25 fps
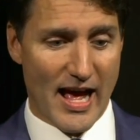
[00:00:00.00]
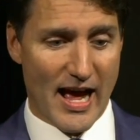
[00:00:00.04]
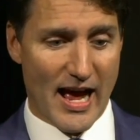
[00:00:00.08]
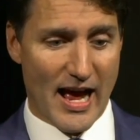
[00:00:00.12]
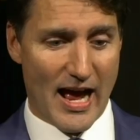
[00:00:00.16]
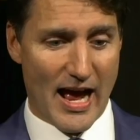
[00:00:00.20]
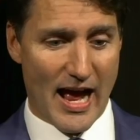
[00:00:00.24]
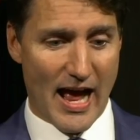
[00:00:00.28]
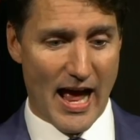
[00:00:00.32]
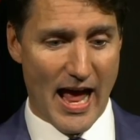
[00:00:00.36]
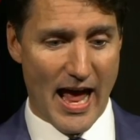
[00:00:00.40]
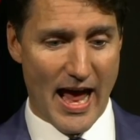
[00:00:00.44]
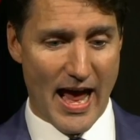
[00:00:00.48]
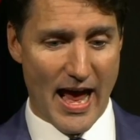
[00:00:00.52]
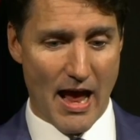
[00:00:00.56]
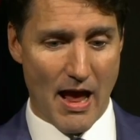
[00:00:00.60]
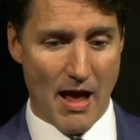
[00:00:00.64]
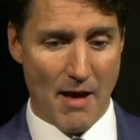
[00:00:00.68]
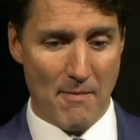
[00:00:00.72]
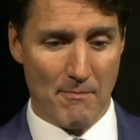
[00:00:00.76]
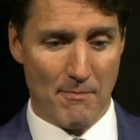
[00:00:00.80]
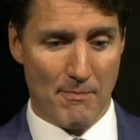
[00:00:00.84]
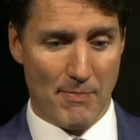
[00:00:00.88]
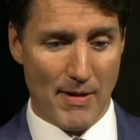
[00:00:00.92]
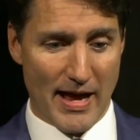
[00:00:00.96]

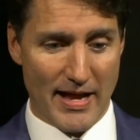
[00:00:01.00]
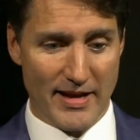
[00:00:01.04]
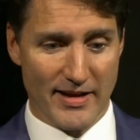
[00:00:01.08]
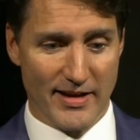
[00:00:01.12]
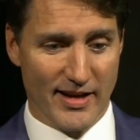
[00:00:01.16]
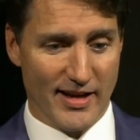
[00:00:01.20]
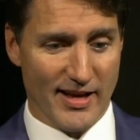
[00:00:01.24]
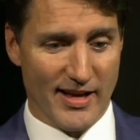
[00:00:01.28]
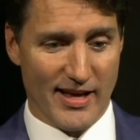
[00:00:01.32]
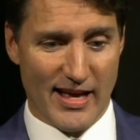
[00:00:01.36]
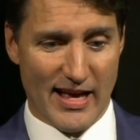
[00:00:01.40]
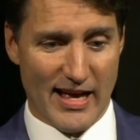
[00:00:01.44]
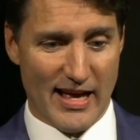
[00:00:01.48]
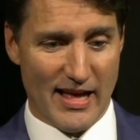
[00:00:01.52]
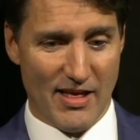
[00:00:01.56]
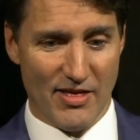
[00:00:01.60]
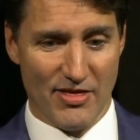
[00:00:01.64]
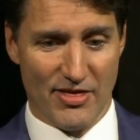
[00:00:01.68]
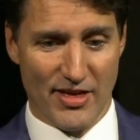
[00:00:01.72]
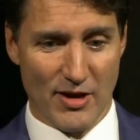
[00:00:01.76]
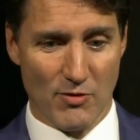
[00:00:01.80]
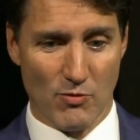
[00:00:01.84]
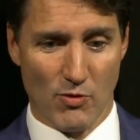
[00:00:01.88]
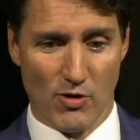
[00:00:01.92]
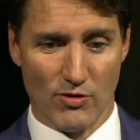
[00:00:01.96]
But
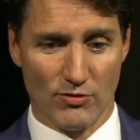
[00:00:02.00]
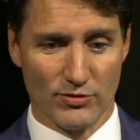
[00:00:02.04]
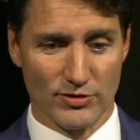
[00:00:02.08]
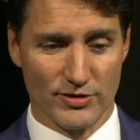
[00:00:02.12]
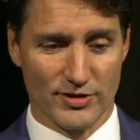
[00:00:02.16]
they